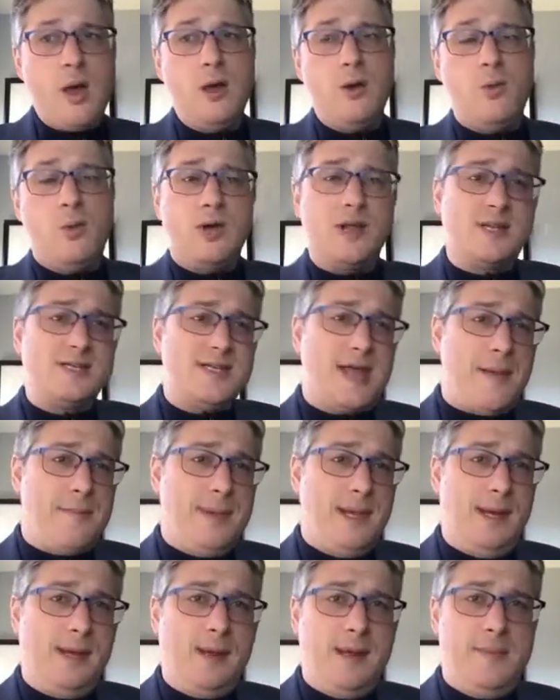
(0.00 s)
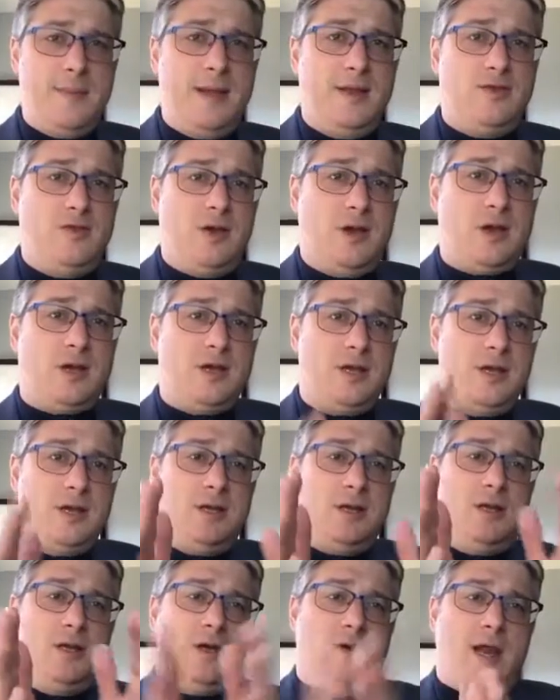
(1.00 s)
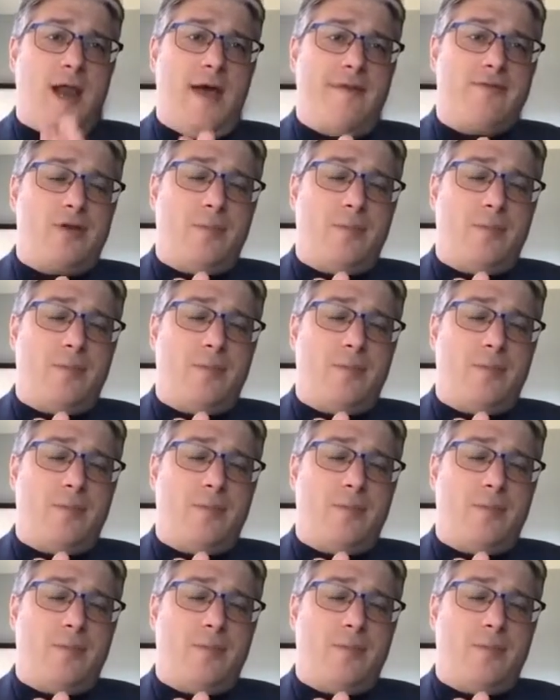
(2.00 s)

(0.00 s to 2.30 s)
What does that mean? It means you're going to have